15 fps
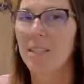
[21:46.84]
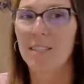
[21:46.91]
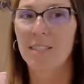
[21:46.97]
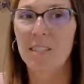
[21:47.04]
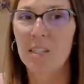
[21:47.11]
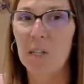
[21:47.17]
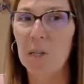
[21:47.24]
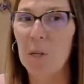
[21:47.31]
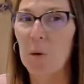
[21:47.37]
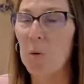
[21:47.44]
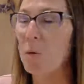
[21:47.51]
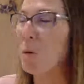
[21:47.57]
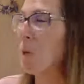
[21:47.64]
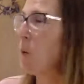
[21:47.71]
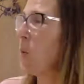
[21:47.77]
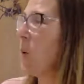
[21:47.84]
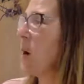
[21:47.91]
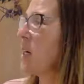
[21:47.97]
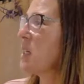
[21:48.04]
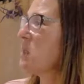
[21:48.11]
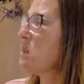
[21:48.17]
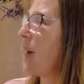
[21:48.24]
slowly
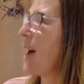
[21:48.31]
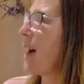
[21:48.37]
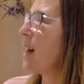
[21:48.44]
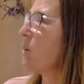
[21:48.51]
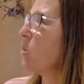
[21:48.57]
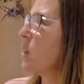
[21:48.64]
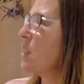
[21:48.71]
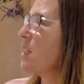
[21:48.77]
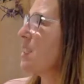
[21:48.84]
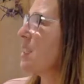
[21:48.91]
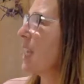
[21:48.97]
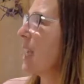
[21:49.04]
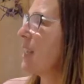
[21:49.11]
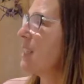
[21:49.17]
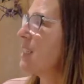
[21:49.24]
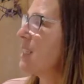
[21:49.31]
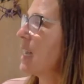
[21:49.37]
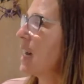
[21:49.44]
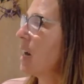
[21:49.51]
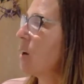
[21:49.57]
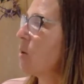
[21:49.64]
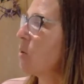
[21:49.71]
walks back with its head
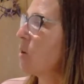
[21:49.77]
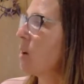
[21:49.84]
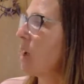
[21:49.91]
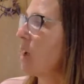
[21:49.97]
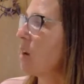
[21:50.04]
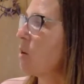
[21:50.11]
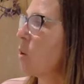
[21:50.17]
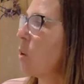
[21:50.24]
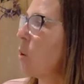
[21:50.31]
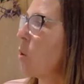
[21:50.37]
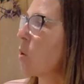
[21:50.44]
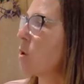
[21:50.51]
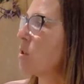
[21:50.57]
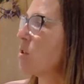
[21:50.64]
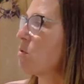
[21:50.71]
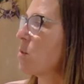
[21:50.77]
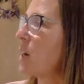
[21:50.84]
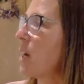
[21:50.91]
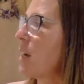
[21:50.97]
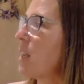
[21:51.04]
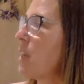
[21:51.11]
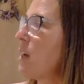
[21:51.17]
down and horns
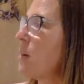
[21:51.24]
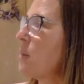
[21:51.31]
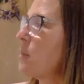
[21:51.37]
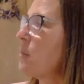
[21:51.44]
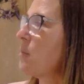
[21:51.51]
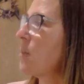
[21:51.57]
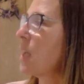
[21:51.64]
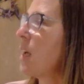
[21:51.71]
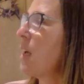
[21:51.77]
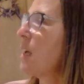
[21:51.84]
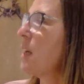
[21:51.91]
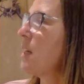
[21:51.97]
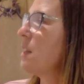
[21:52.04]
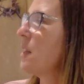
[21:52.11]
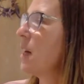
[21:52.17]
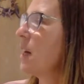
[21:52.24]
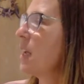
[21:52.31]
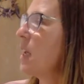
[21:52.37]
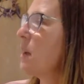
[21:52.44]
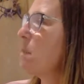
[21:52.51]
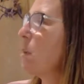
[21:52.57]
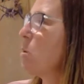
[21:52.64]
ready. The
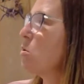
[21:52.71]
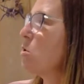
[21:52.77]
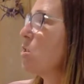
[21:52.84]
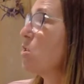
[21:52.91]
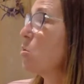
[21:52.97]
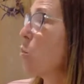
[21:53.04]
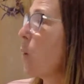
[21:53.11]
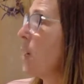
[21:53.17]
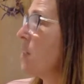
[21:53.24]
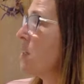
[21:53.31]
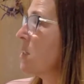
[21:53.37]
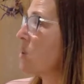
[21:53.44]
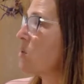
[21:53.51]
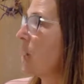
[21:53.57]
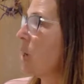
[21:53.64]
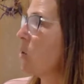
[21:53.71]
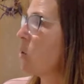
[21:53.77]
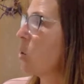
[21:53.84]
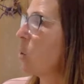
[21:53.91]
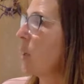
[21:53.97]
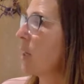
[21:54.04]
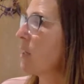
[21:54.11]
hippo swings around
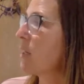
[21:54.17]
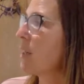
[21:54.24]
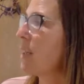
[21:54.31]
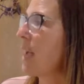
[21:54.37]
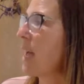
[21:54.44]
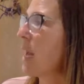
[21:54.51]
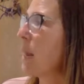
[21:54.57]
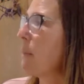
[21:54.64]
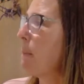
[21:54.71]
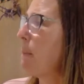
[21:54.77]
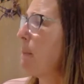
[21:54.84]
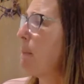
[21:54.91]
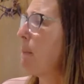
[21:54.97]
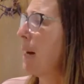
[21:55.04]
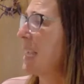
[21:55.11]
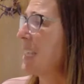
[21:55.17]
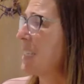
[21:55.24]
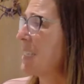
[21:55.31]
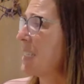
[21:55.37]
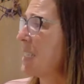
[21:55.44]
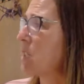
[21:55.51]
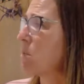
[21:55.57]
quickly and it
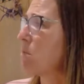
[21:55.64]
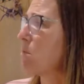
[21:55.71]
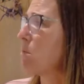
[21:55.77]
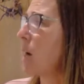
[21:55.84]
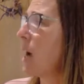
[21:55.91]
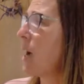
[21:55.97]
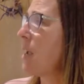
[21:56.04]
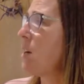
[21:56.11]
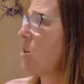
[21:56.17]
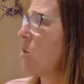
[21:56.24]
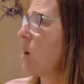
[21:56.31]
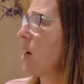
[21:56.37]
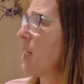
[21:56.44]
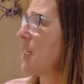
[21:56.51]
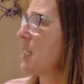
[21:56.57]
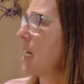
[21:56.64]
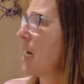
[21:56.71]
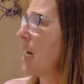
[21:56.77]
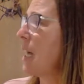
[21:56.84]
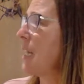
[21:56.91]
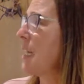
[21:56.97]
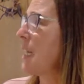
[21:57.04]
bites the rhino on its
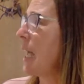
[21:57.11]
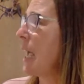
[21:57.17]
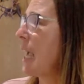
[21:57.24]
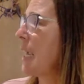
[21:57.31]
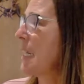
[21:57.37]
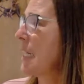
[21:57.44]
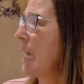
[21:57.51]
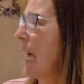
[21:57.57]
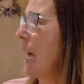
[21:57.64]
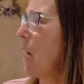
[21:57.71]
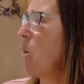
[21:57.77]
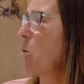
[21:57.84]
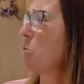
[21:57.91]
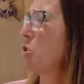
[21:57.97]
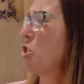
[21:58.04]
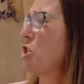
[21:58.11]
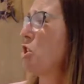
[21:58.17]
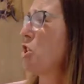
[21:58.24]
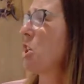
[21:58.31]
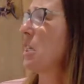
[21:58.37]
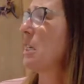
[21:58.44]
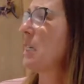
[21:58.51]
hind leg.
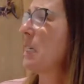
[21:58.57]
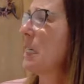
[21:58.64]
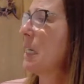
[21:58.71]
Ouch!